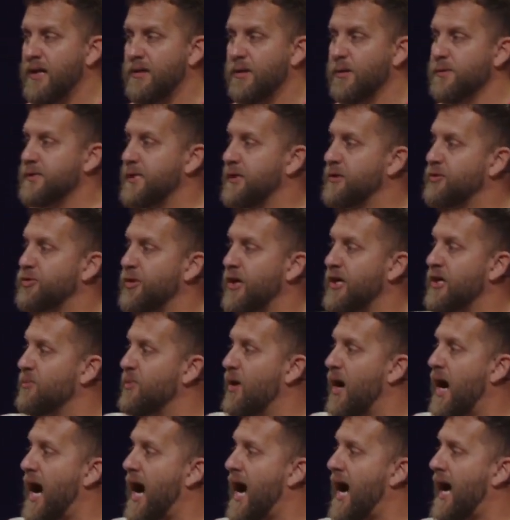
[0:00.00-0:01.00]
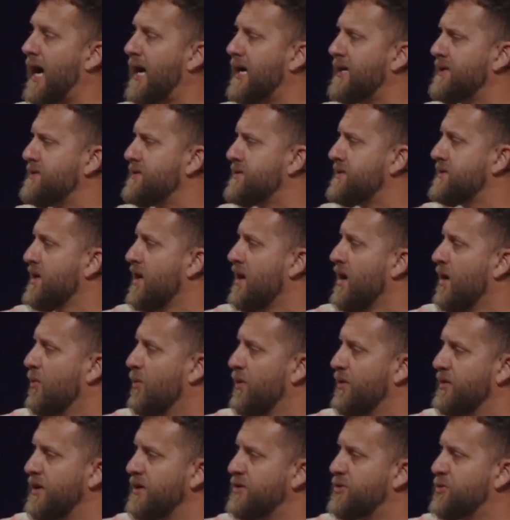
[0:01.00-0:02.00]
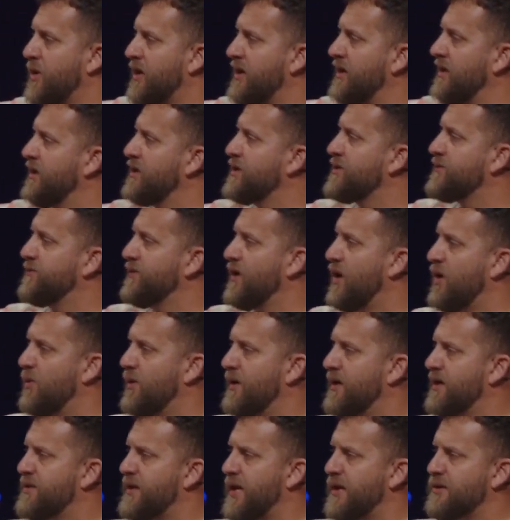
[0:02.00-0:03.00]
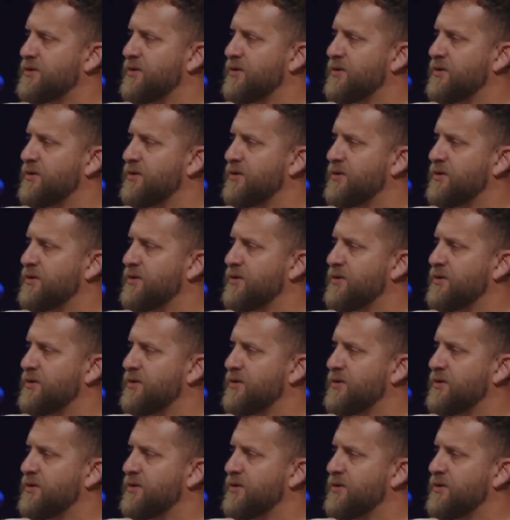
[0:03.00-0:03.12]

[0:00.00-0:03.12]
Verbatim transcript: Those incredible highs where the adrenaline is flowing, things are